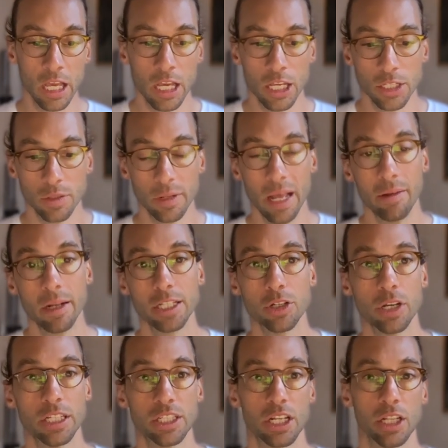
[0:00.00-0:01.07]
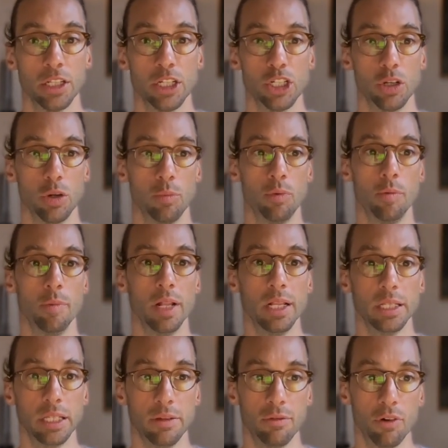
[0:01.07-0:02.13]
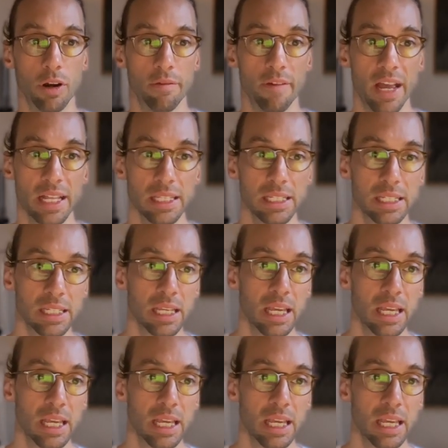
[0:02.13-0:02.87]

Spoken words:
So now let's look at conditional probability for events.